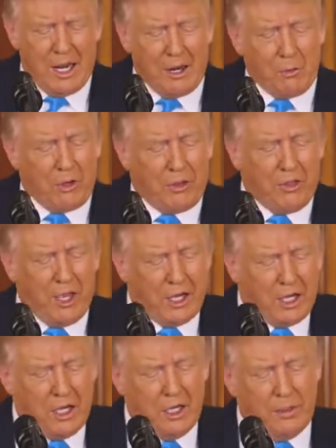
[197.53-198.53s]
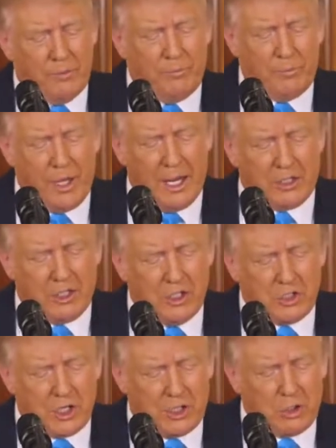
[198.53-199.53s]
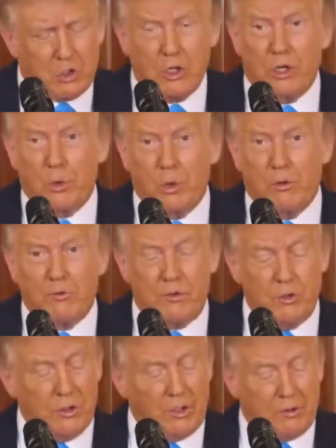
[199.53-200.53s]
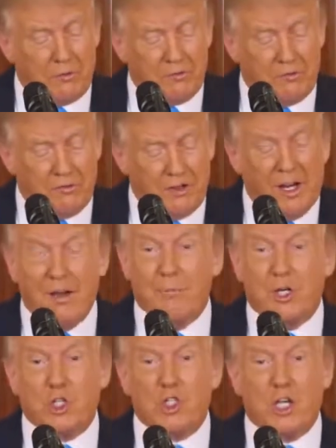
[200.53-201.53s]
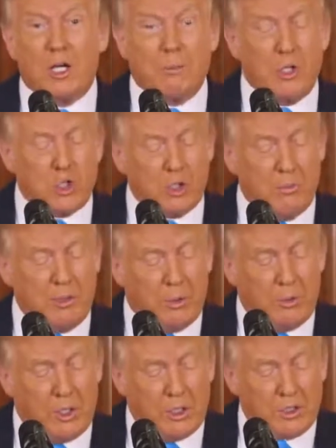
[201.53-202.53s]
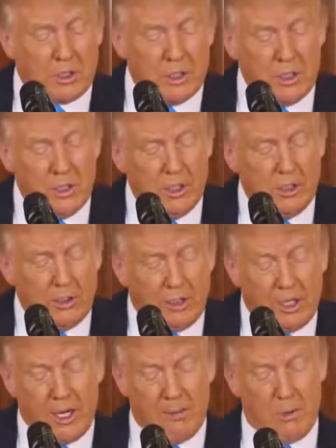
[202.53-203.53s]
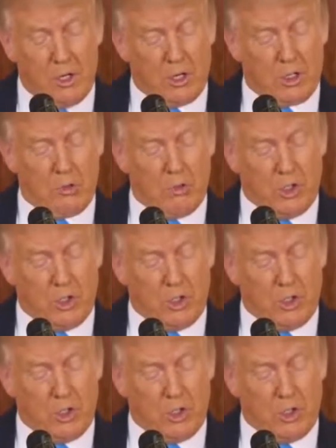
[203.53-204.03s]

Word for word: And I want to thank Acting Secretary Wolf doing a phenomenal job in so many ways. Today, America